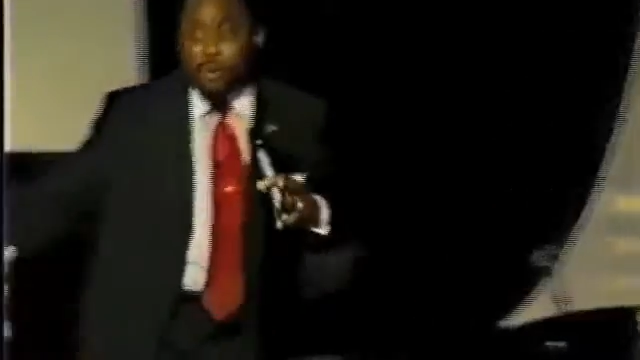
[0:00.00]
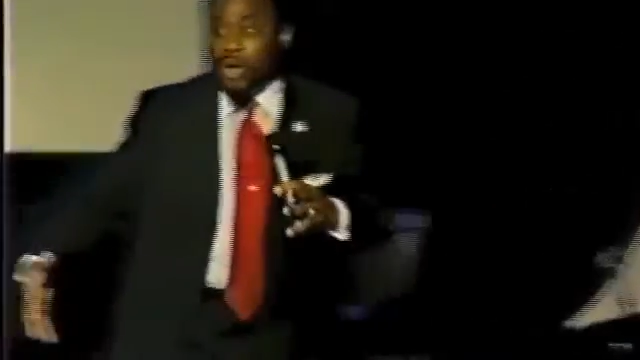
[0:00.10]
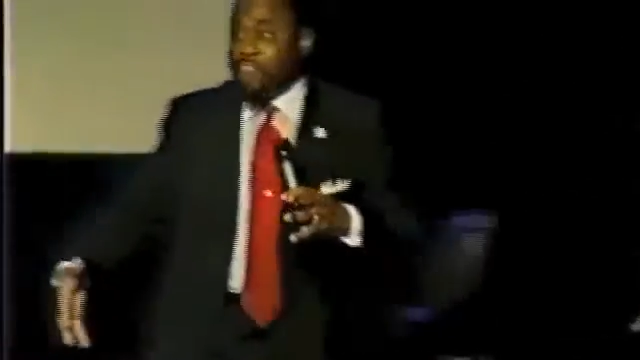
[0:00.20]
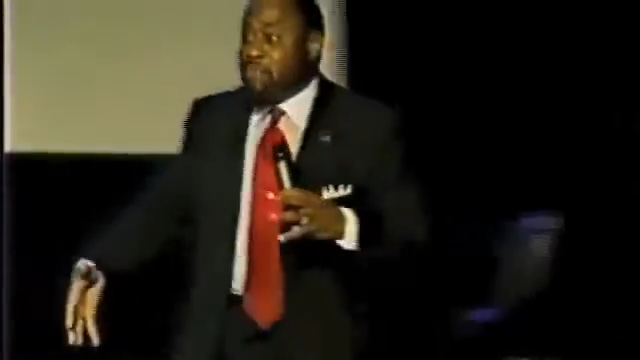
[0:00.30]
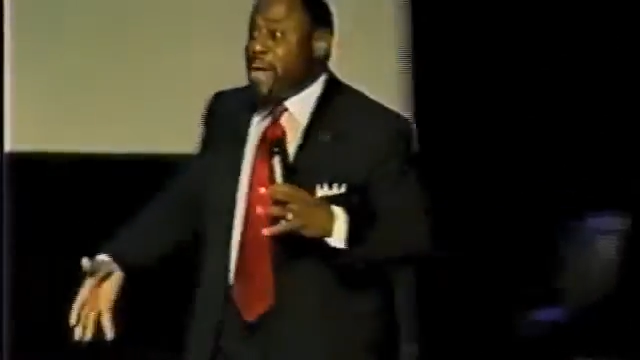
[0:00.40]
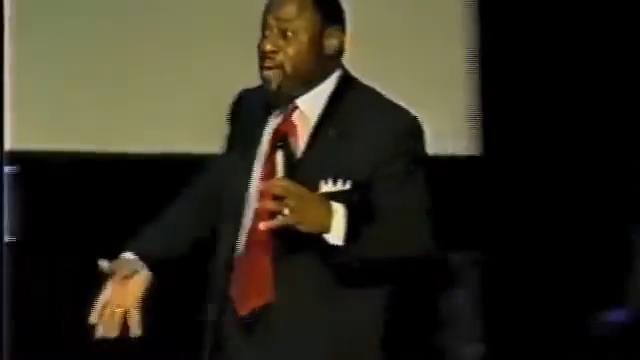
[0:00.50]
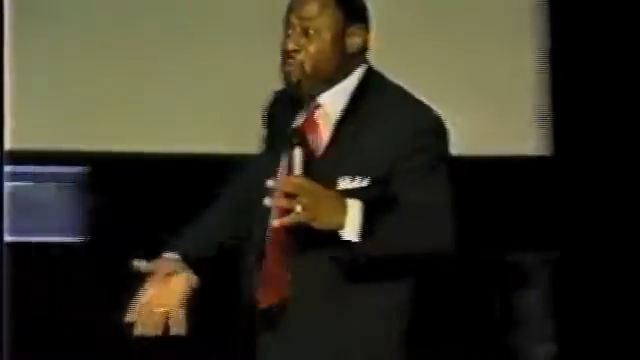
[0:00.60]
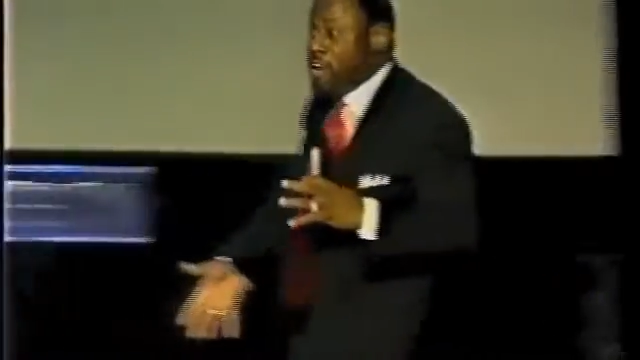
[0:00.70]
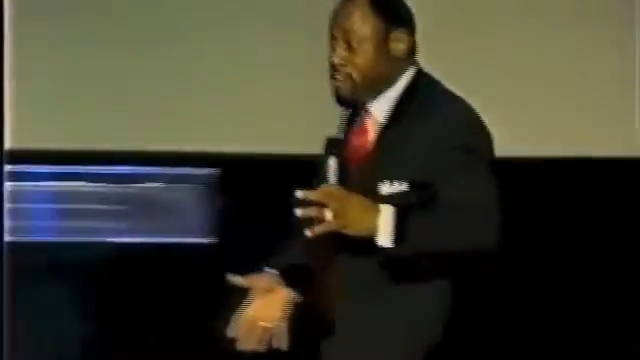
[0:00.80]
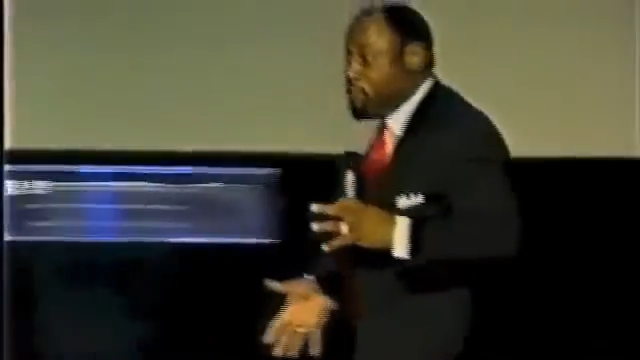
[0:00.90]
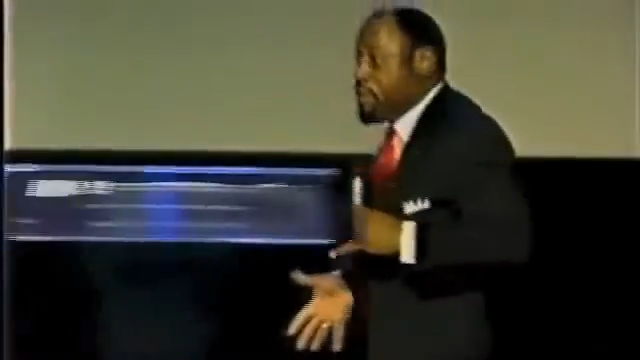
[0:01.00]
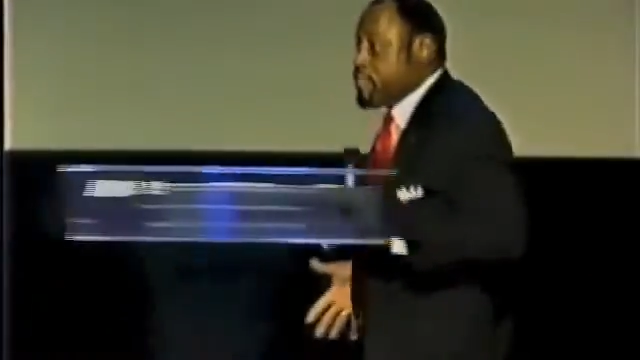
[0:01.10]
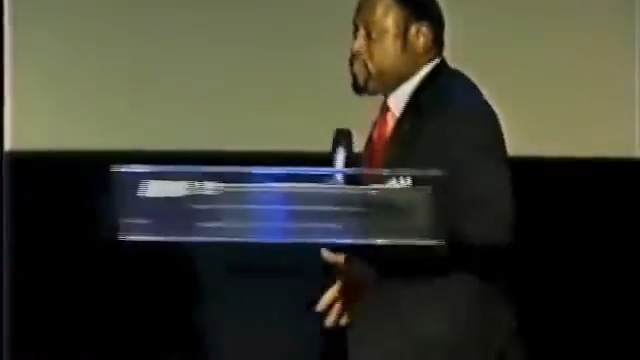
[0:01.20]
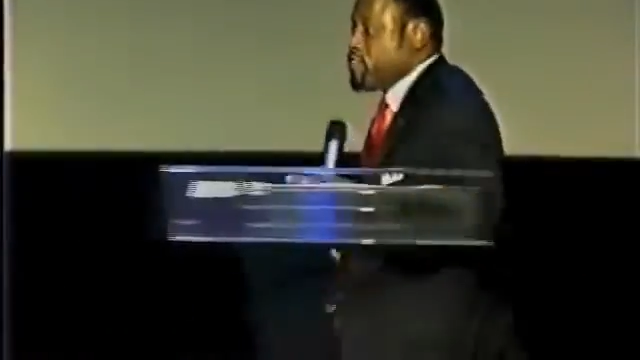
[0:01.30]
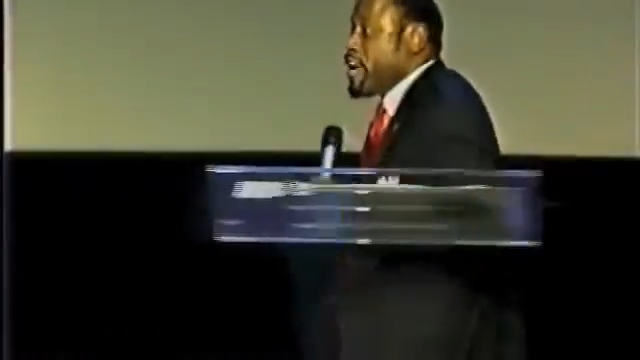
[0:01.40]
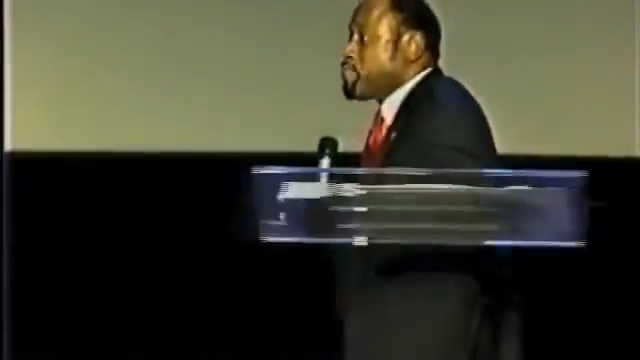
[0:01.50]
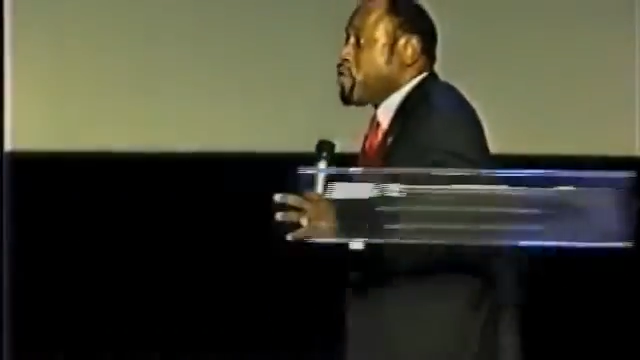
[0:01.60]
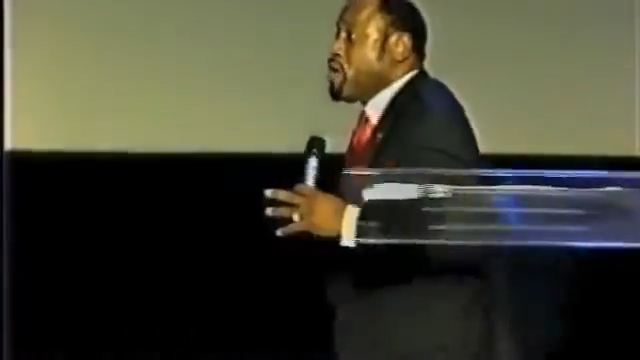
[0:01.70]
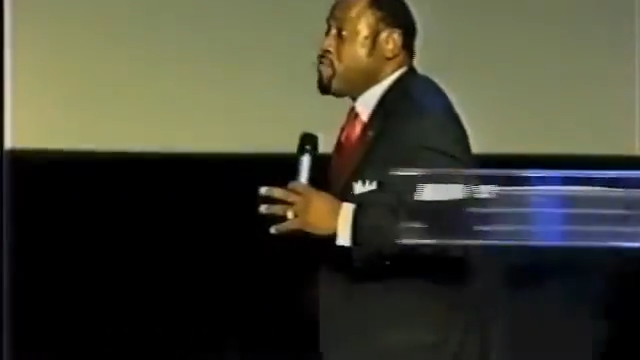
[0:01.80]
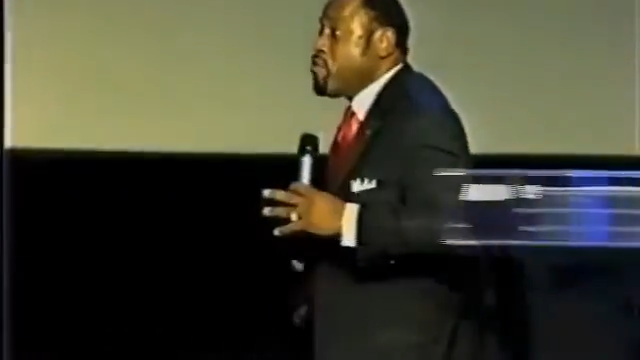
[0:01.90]
wherever the man went, the presence kept
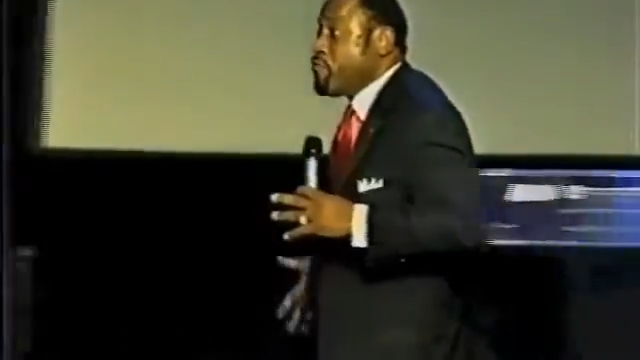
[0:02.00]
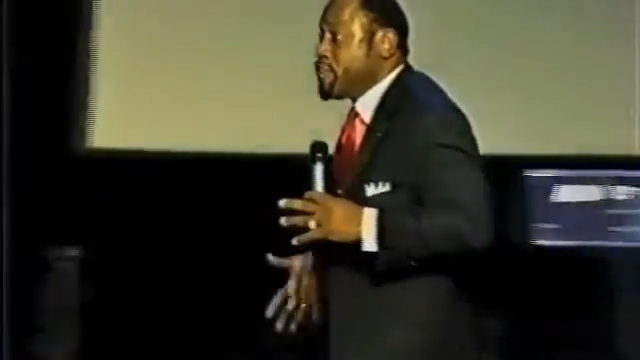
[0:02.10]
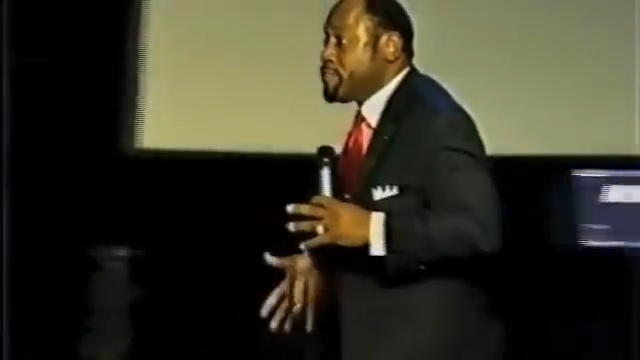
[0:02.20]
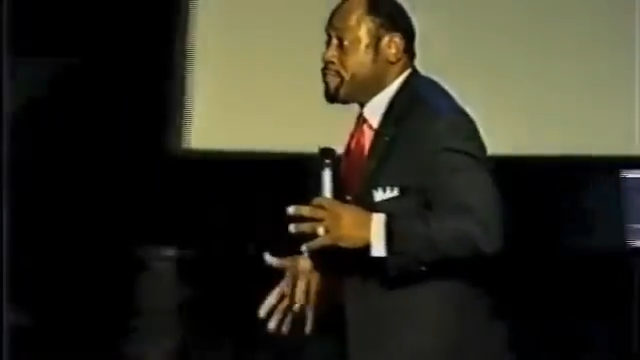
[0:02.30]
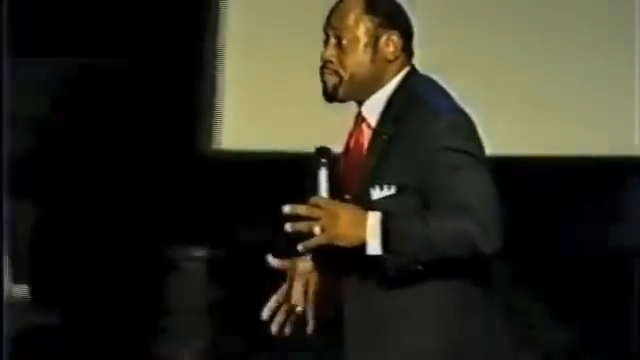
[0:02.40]
on moving.